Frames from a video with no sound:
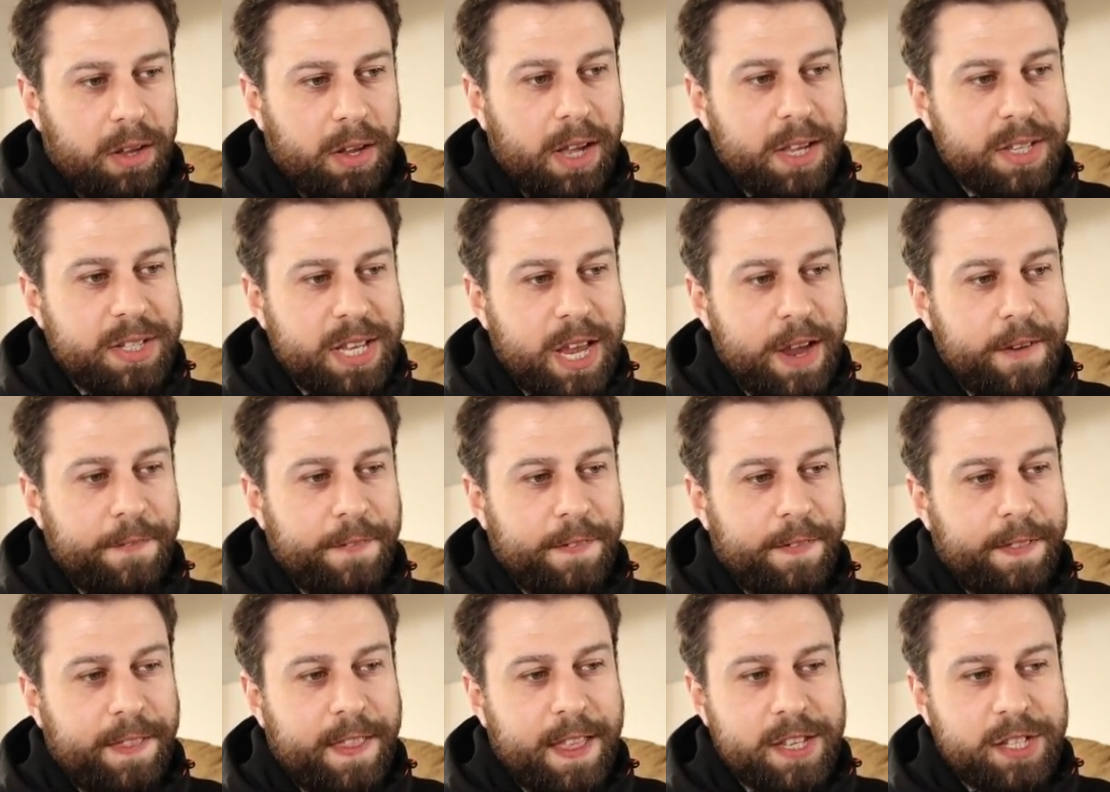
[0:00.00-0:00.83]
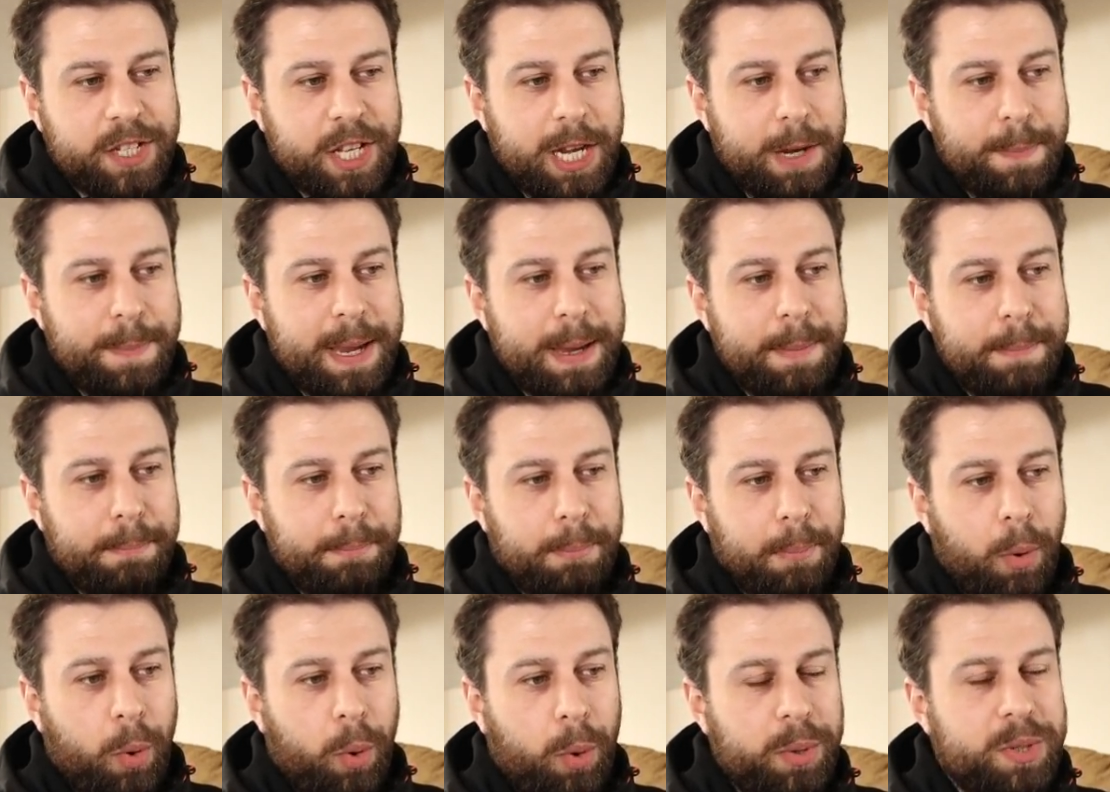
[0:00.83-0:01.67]
as if there's going to be
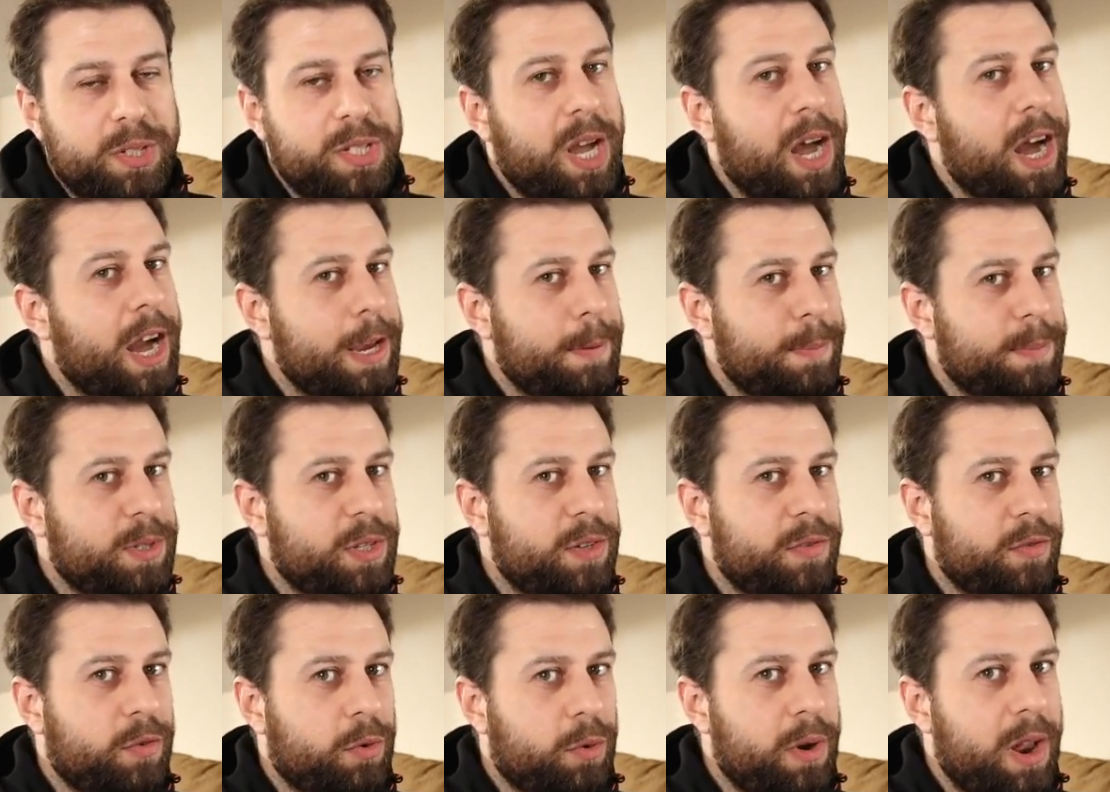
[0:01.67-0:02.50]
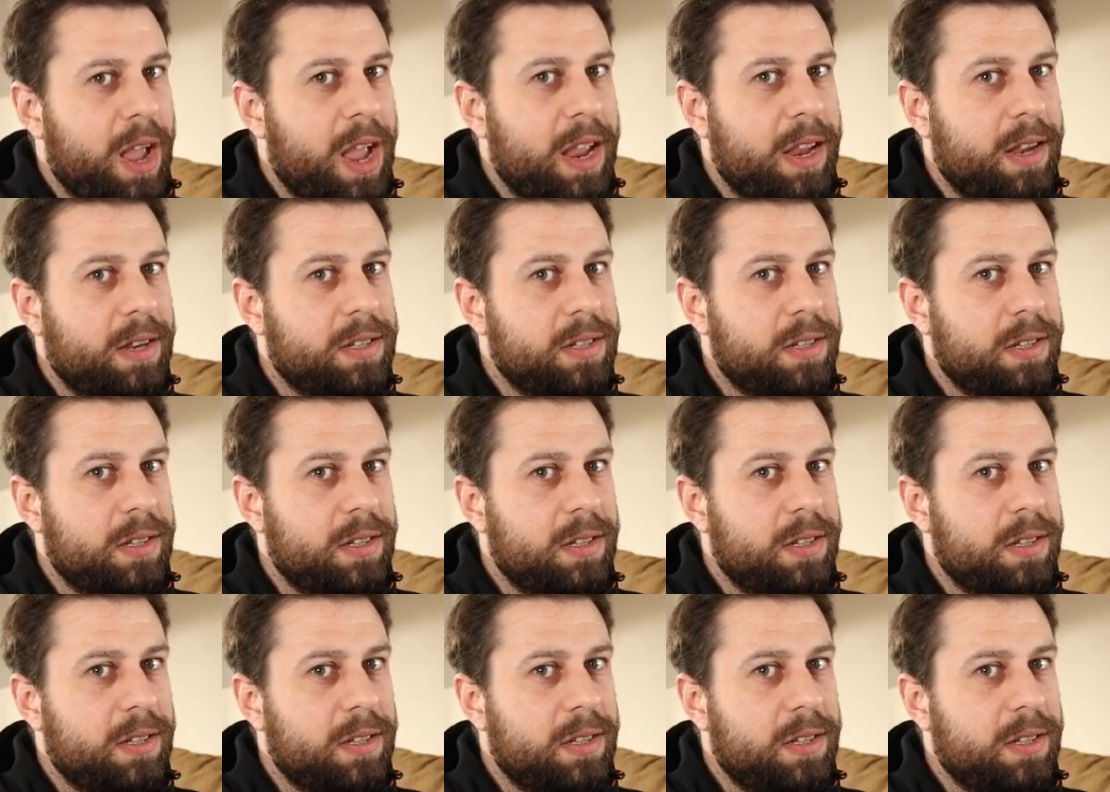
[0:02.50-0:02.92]
more types of grenade.